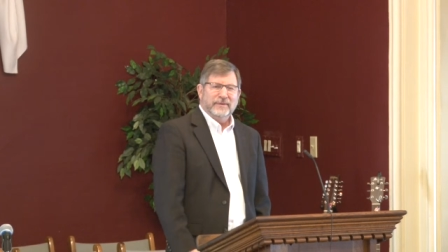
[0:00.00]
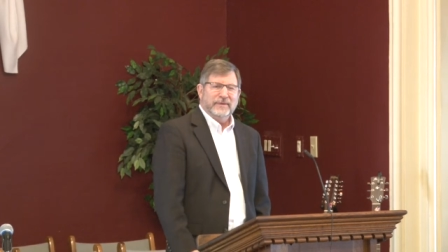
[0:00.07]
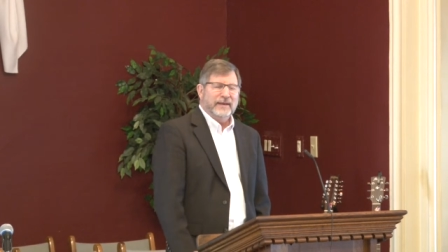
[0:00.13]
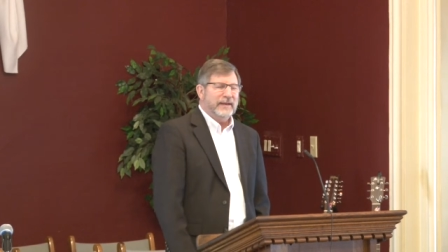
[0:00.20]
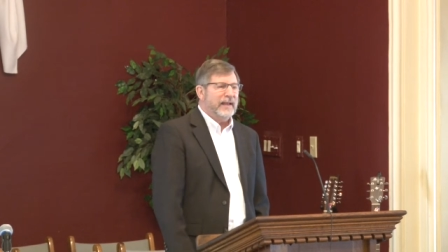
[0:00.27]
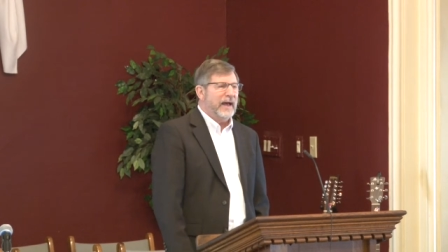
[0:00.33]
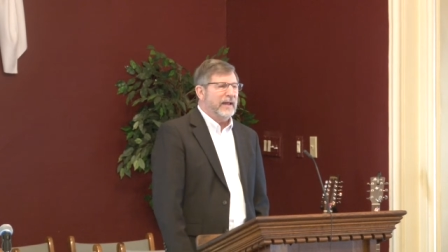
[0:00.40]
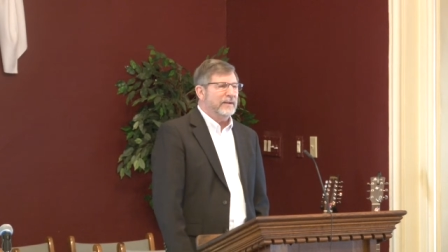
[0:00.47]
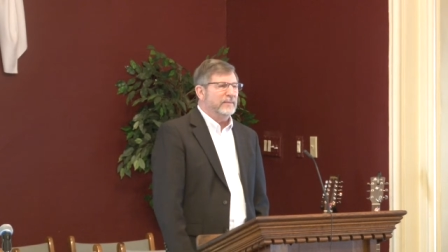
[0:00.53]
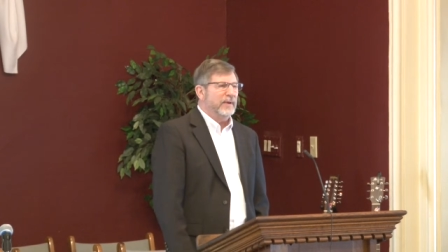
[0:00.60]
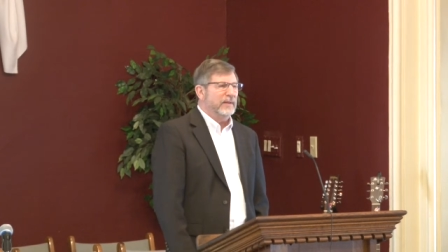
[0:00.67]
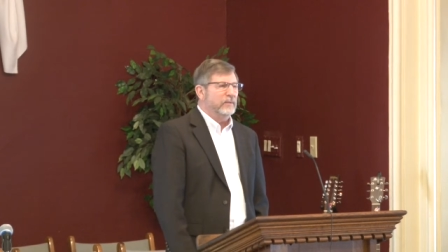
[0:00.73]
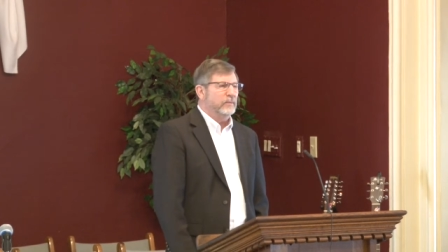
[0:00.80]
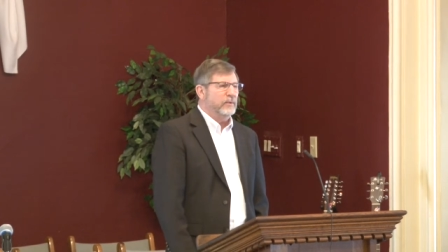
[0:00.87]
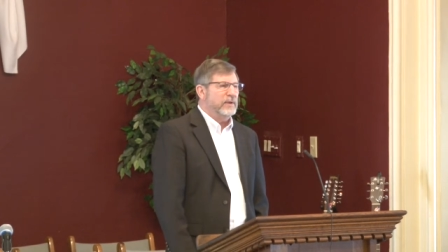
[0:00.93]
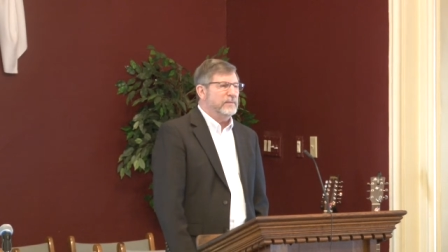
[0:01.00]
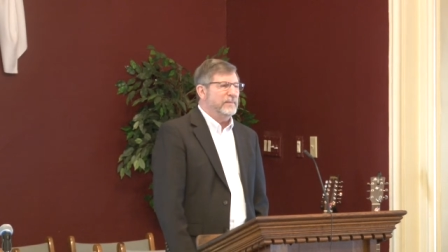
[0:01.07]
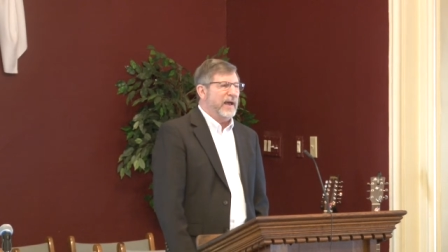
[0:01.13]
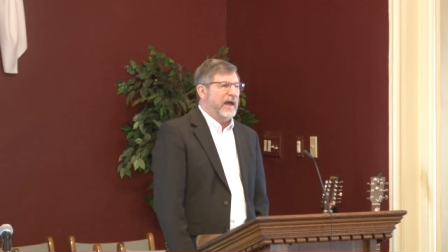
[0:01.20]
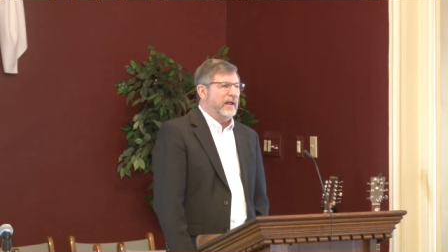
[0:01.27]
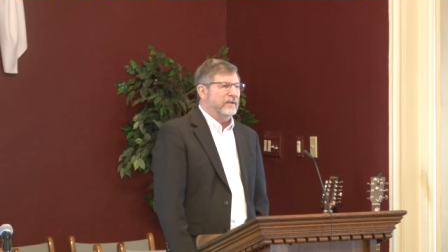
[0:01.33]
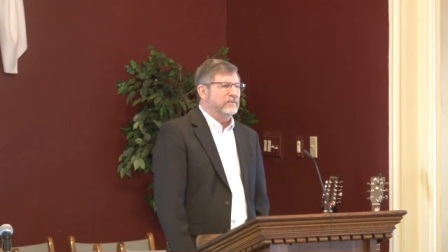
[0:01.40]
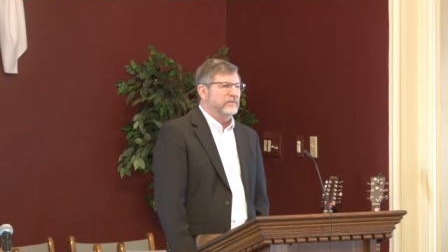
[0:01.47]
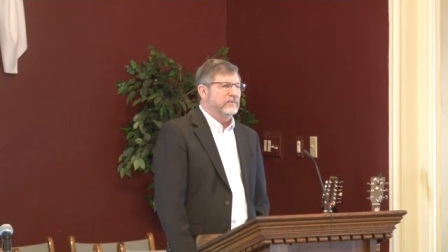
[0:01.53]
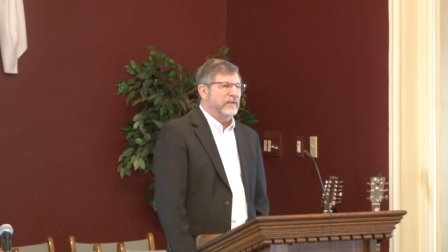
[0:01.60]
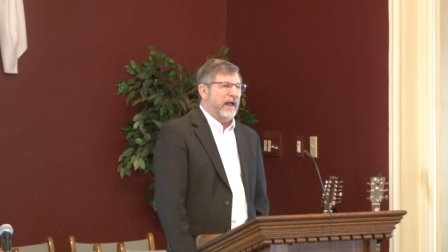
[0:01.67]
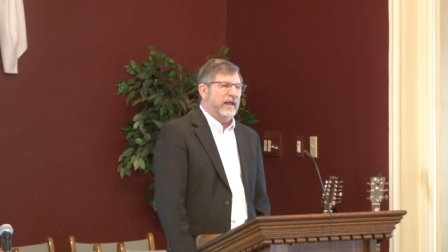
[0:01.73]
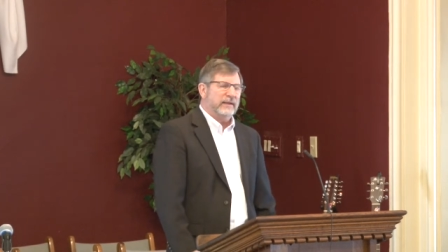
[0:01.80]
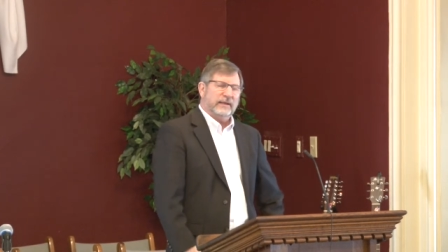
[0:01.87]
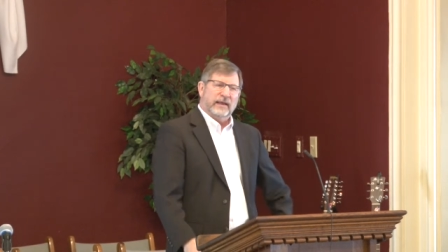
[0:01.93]
You got him on the rebound. It's
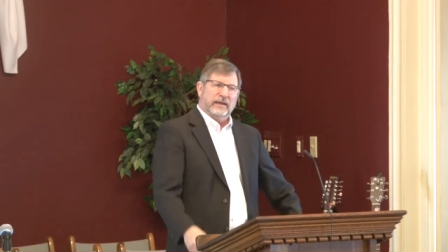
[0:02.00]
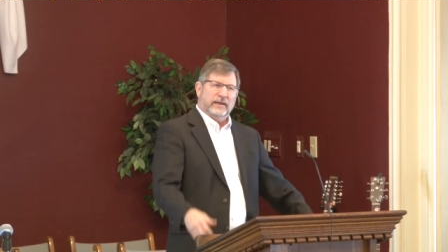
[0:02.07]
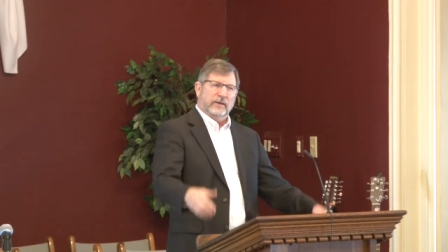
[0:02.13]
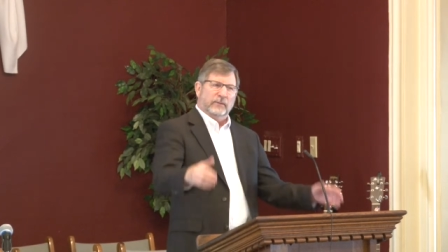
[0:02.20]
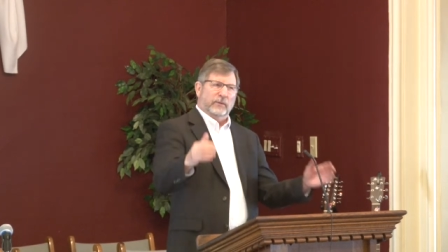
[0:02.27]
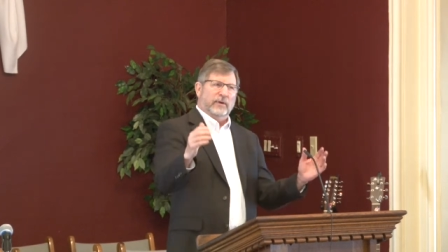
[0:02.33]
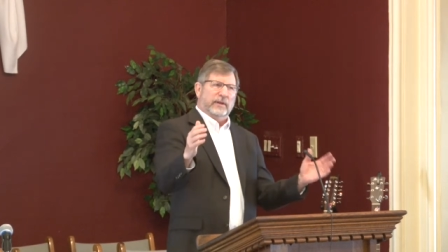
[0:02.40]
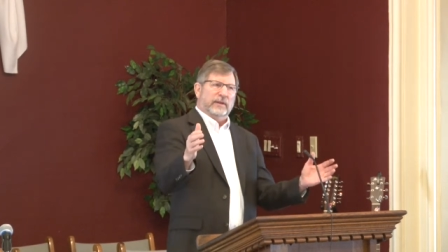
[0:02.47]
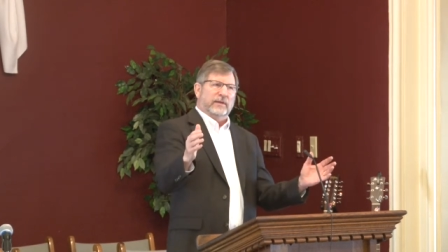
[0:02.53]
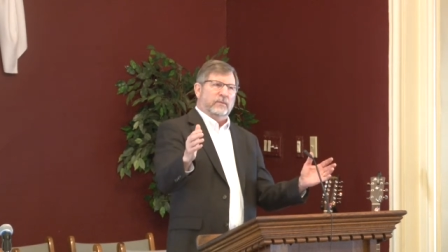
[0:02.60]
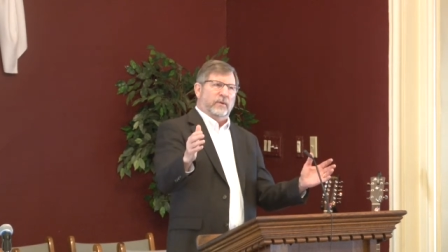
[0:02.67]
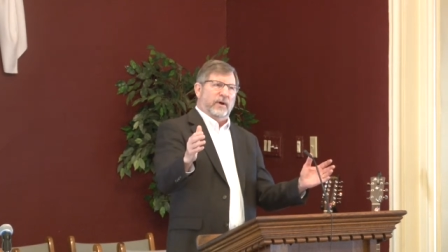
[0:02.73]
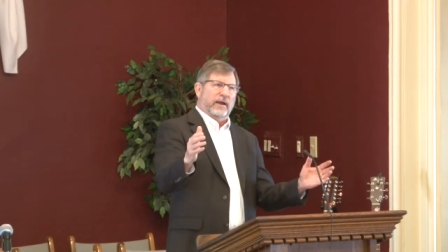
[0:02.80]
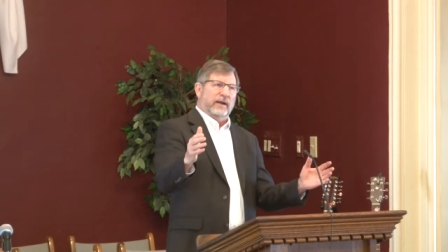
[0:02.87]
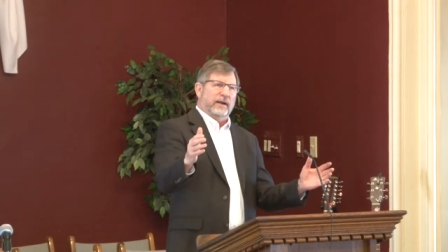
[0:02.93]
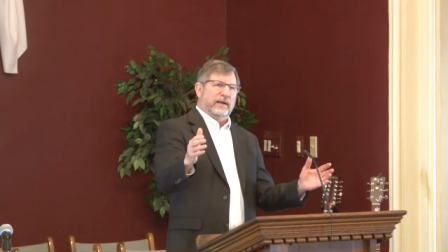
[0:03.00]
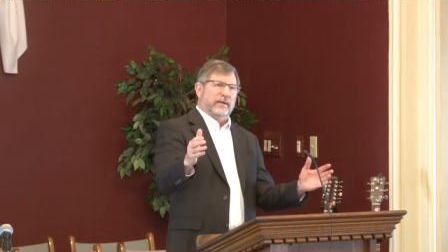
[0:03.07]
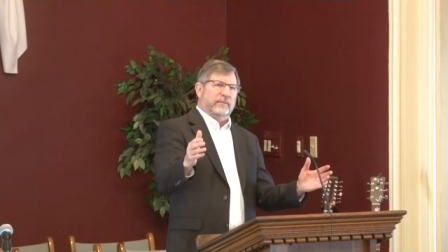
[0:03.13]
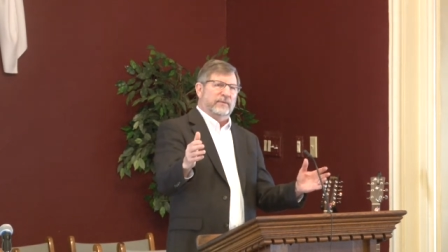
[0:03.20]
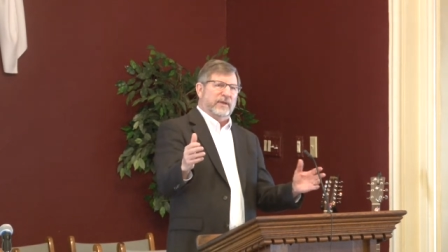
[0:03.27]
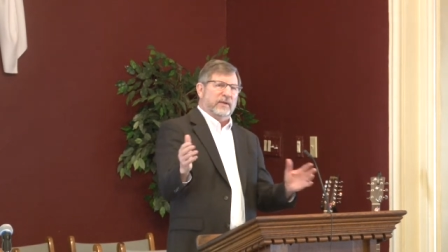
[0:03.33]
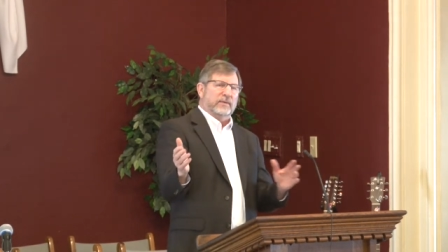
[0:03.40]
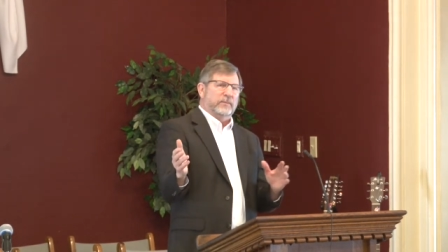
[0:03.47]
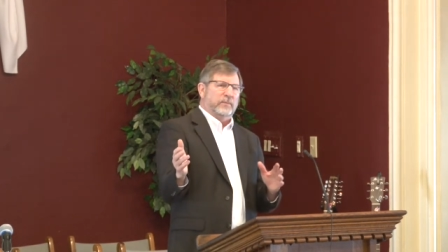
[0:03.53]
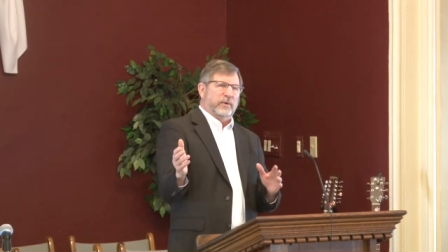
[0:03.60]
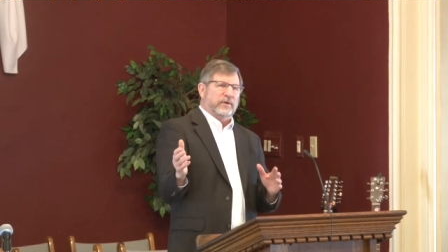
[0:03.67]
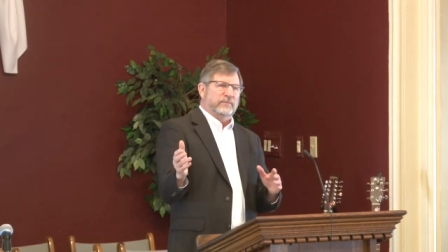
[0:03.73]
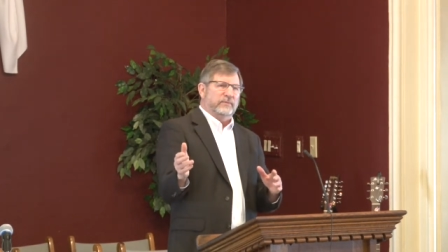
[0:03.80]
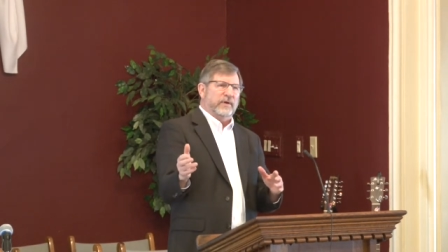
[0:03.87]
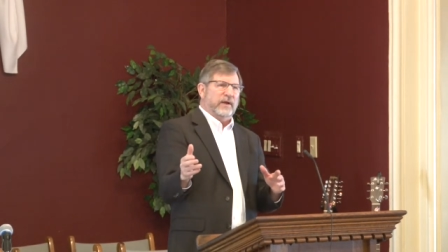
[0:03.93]
not like you really wanted another
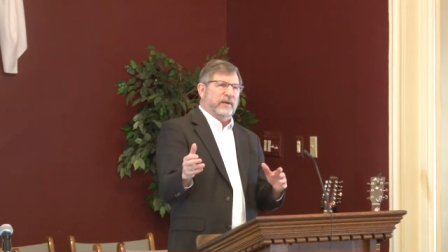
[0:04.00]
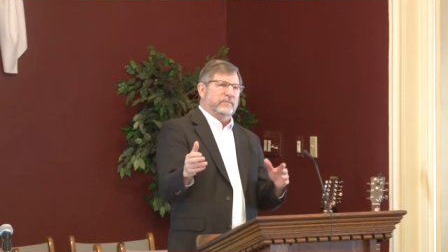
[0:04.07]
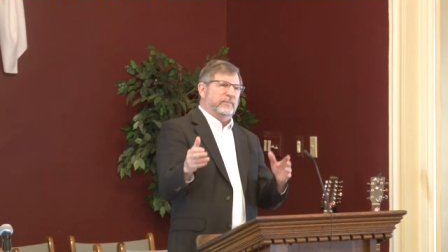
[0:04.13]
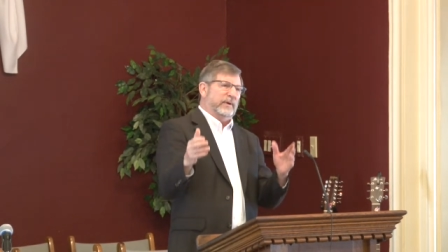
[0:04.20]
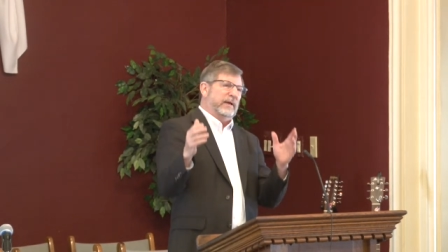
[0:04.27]
boyfriend,